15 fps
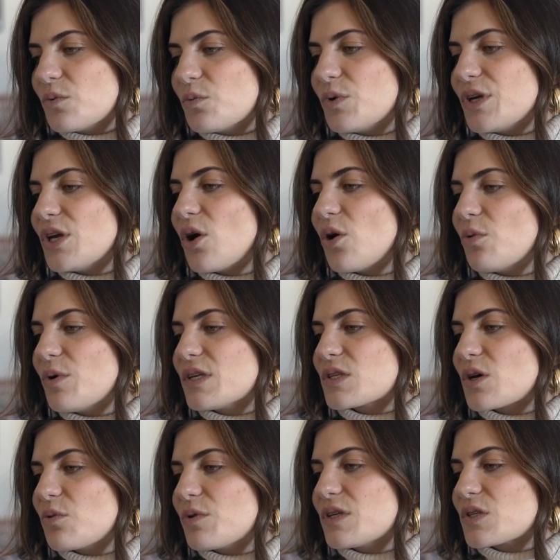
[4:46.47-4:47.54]
we always
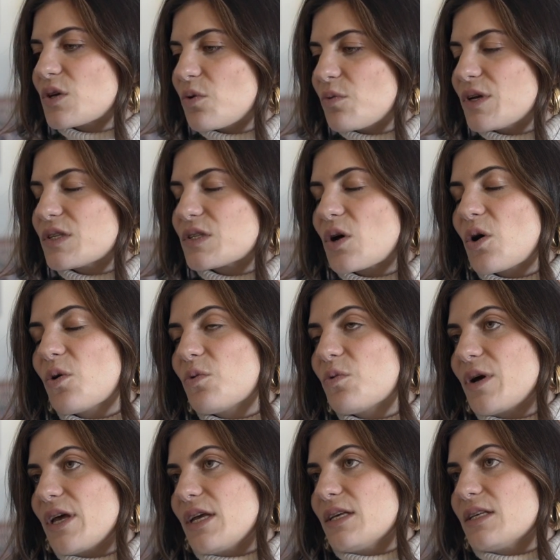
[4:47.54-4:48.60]

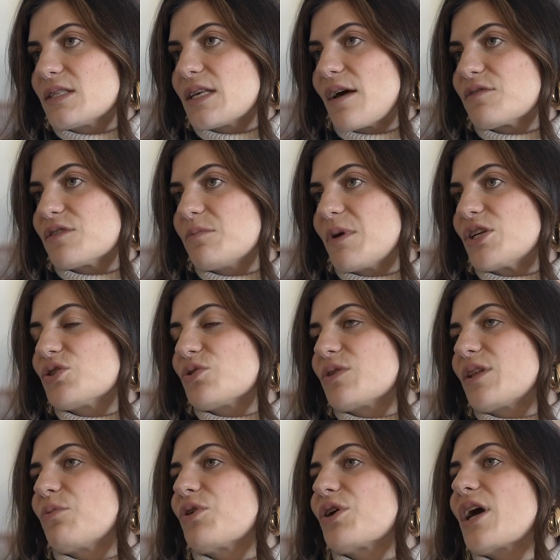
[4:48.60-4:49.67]
have to make sure
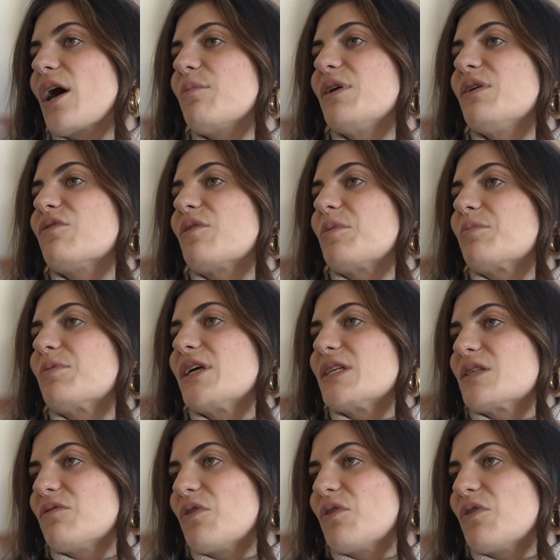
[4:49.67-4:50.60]
that we're coming from a place of